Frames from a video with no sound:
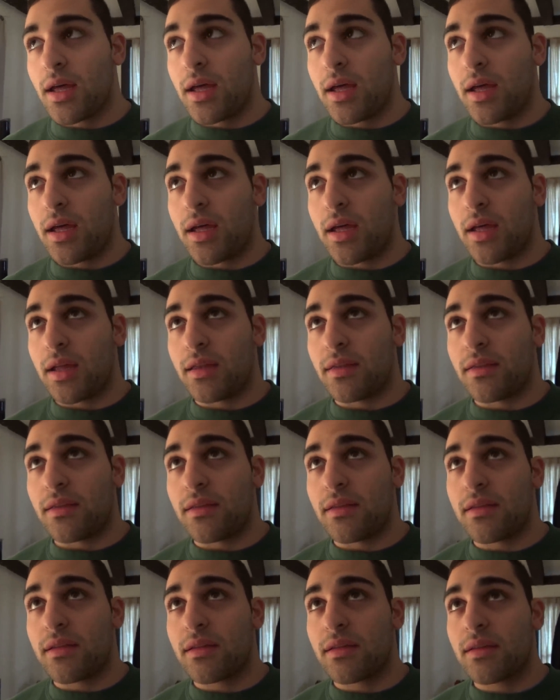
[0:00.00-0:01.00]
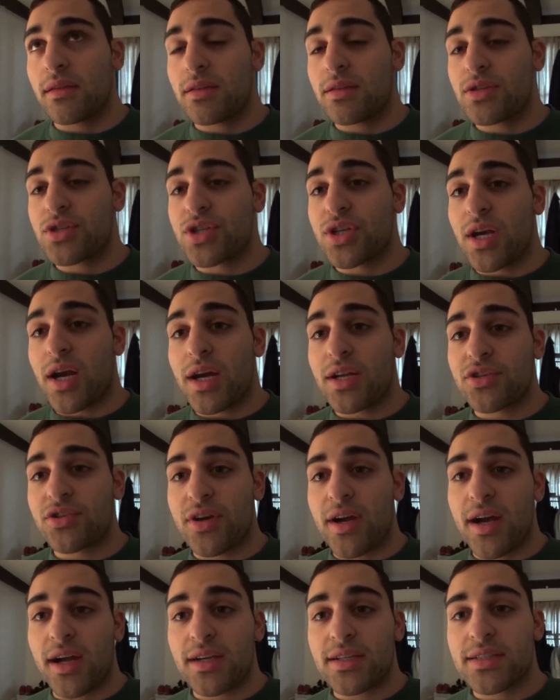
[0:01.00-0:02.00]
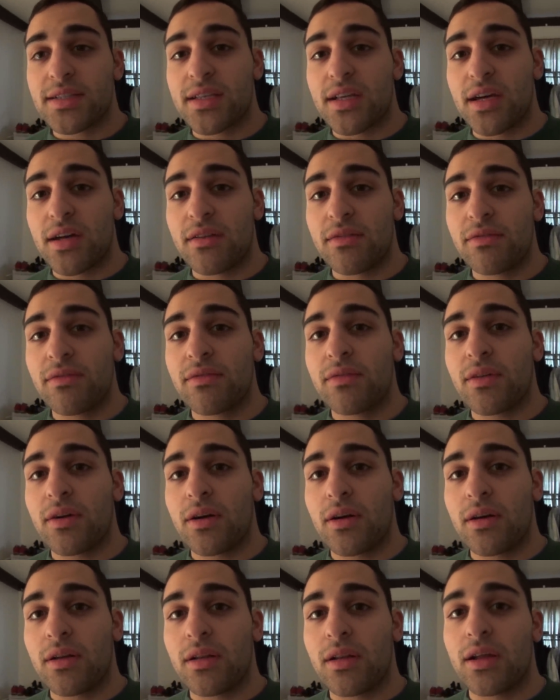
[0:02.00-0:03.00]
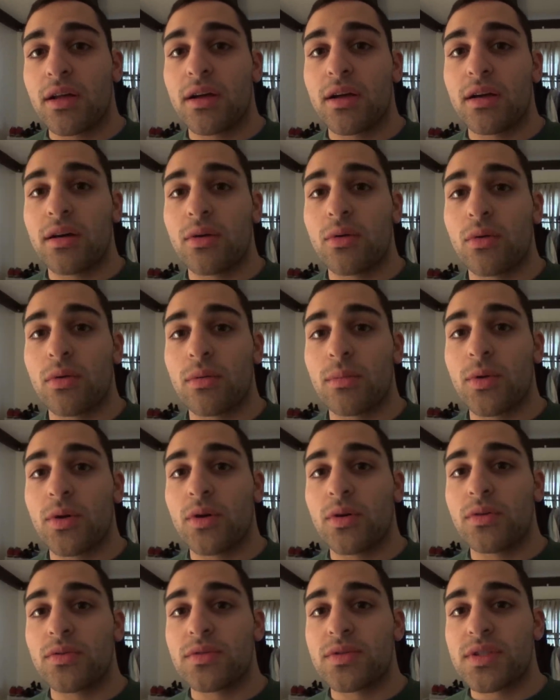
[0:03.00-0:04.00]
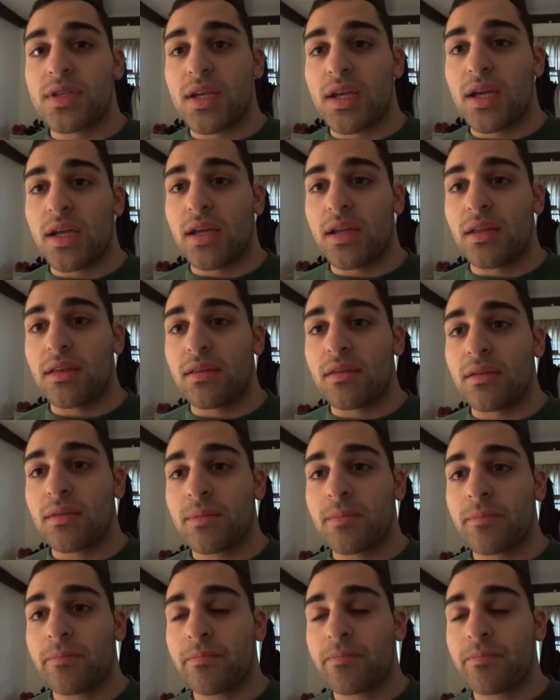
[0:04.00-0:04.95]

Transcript: and GI tract stuff, all hormones and